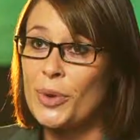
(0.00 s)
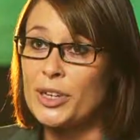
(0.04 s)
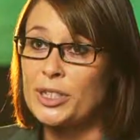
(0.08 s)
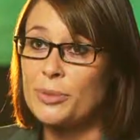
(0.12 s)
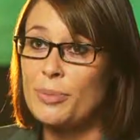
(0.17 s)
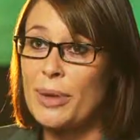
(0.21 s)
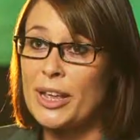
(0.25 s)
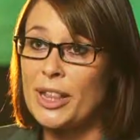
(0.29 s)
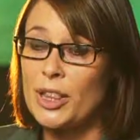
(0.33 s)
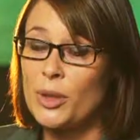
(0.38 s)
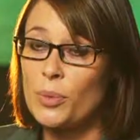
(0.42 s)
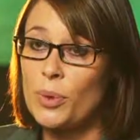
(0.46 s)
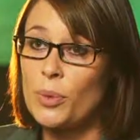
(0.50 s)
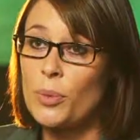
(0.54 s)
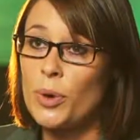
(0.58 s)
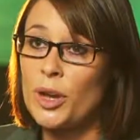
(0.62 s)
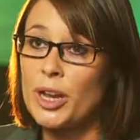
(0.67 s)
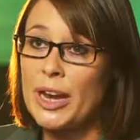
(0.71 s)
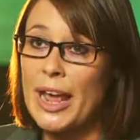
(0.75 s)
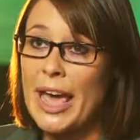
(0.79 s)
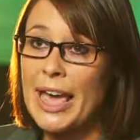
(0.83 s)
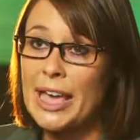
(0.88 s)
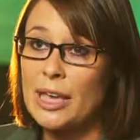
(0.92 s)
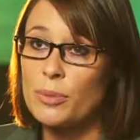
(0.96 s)
which meant that we
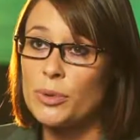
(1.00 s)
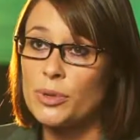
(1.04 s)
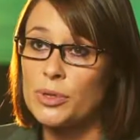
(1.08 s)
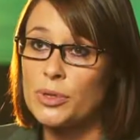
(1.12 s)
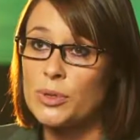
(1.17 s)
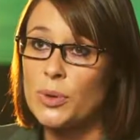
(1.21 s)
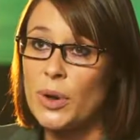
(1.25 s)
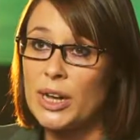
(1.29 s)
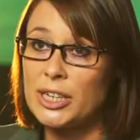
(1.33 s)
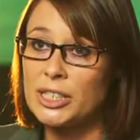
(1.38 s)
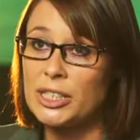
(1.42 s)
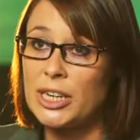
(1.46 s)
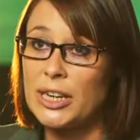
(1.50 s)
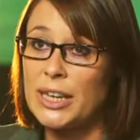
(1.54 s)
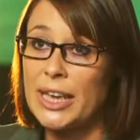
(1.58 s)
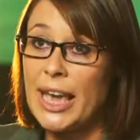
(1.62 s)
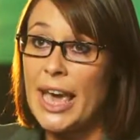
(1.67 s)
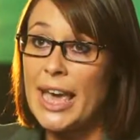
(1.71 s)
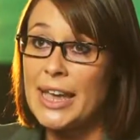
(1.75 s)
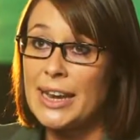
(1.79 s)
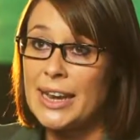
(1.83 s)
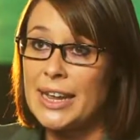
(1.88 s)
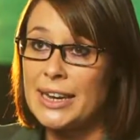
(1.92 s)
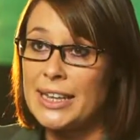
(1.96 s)
weren't able to actually
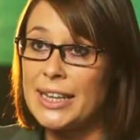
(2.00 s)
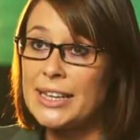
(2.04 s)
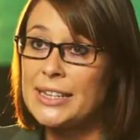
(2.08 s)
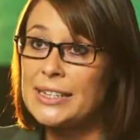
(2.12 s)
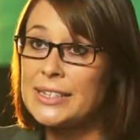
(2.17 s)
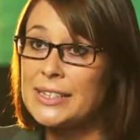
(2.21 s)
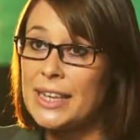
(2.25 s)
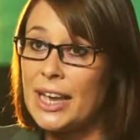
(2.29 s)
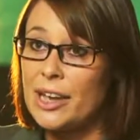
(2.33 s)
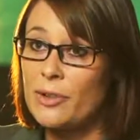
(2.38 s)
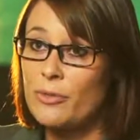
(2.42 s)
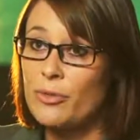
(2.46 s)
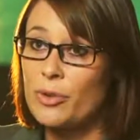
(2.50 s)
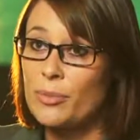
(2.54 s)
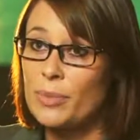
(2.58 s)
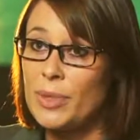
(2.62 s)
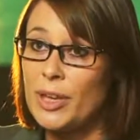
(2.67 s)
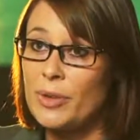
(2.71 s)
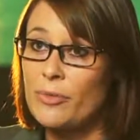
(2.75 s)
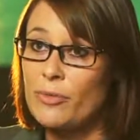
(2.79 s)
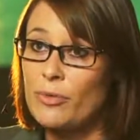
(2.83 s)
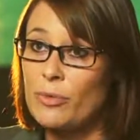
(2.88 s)
gain any insight from the